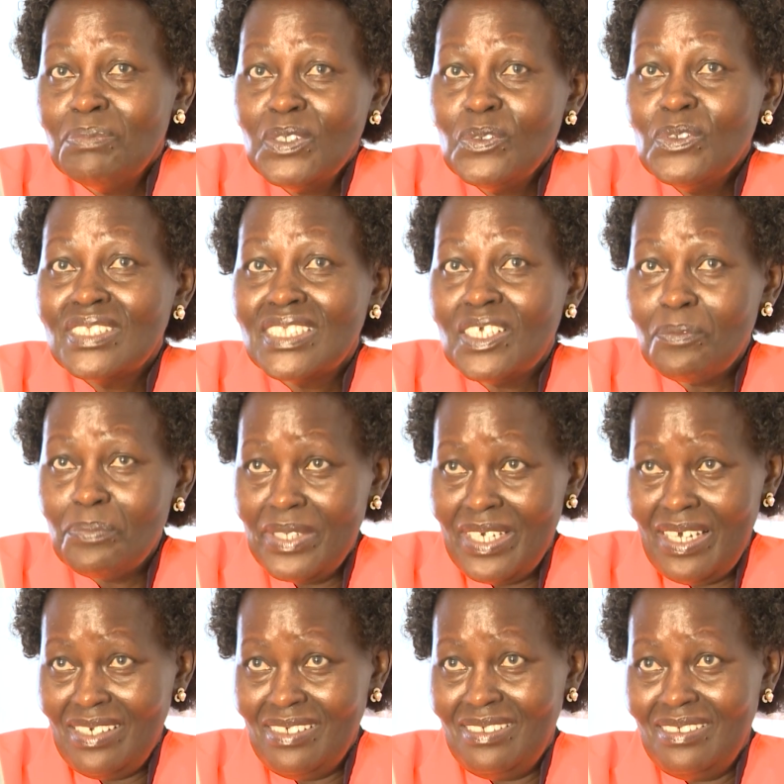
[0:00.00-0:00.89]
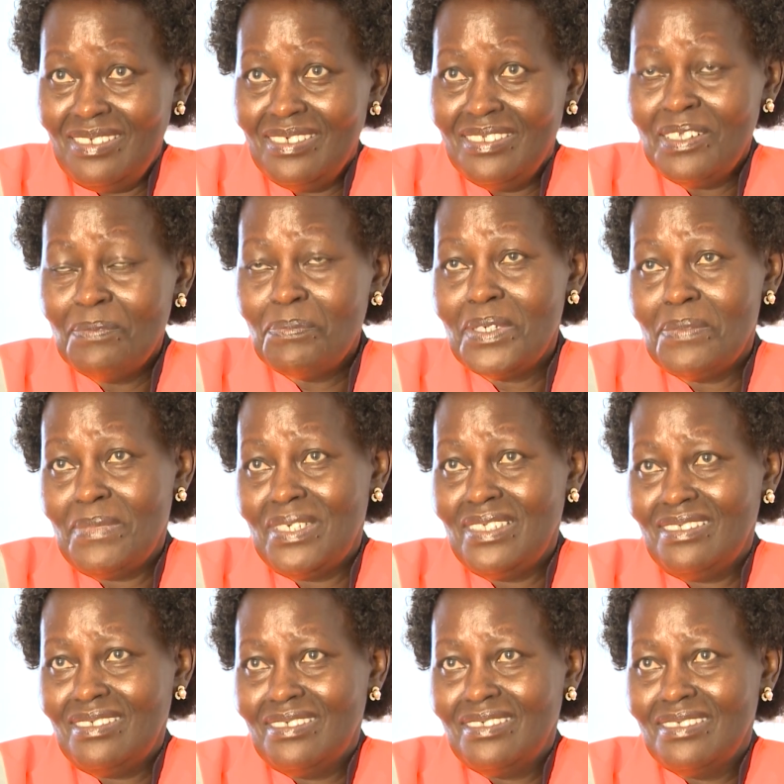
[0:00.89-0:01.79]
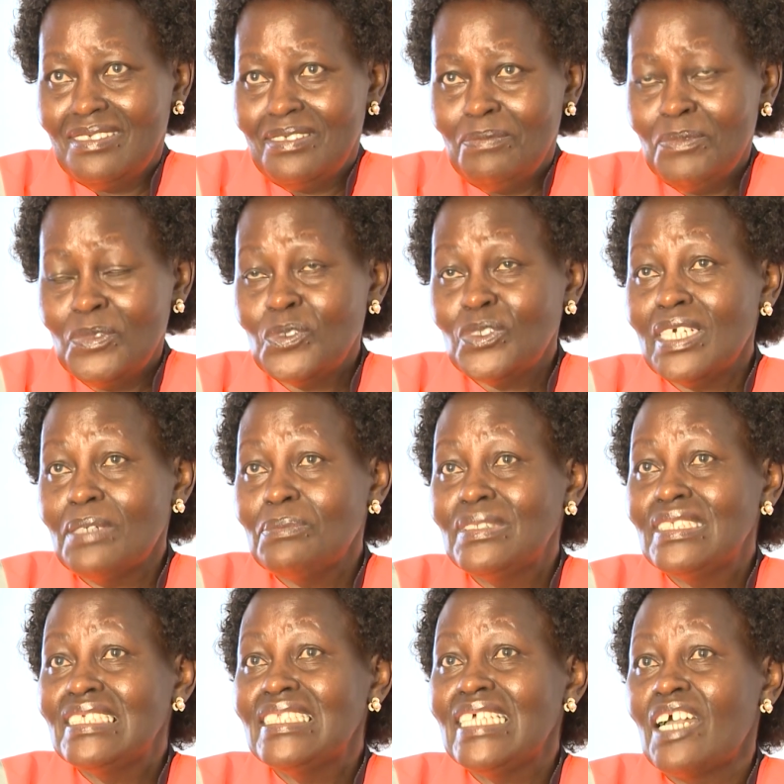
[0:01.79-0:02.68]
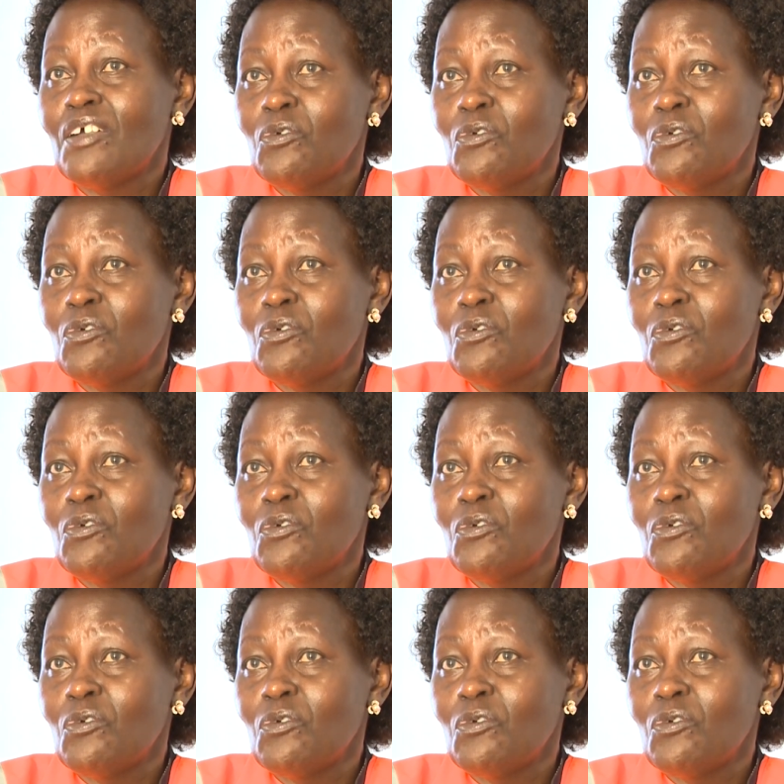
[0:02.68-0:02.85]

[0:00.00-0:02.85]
me who is now behind the payment, because I'm seeing they are